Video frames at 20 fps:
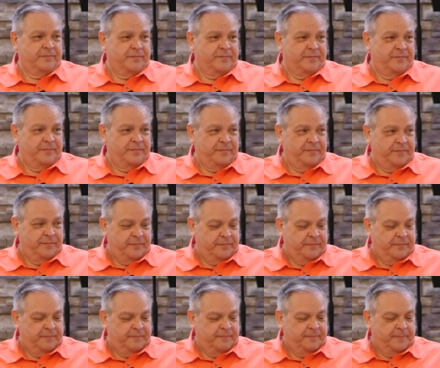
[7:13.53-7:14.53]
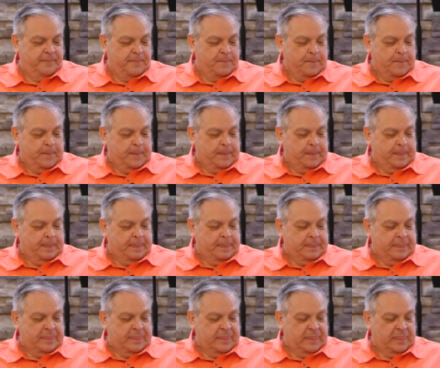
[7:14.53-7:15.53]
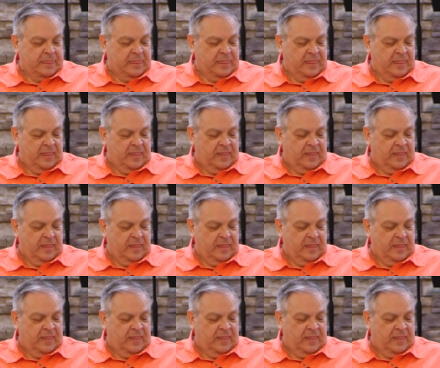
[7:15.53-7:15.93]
(silence)